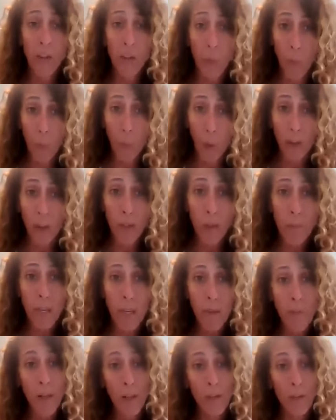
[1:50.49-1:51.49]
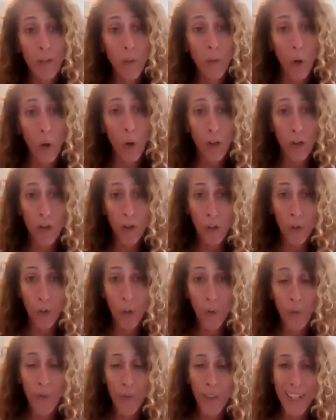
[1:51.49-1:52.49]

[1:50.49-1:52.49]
it's a welcome email to our new